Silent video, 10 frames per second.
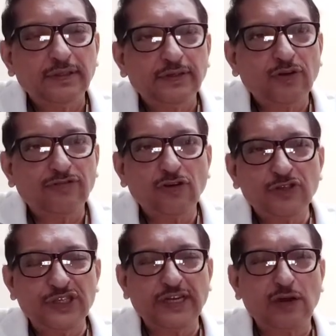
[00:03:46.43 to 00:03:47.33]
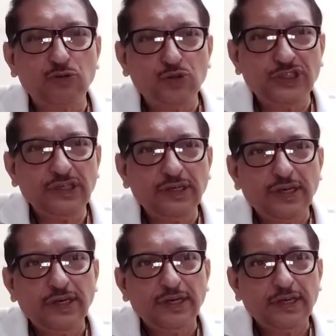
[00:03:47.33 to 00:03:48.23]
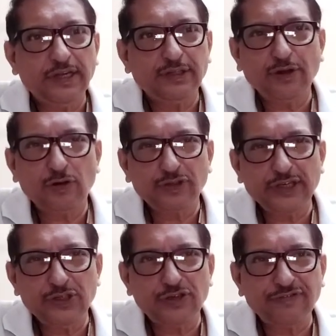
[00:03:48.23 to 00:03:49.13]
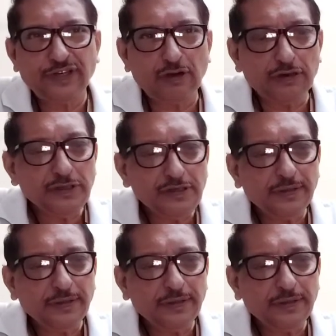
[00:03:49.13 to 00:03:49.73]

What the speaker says: Norfolk is a county in the northeast of England,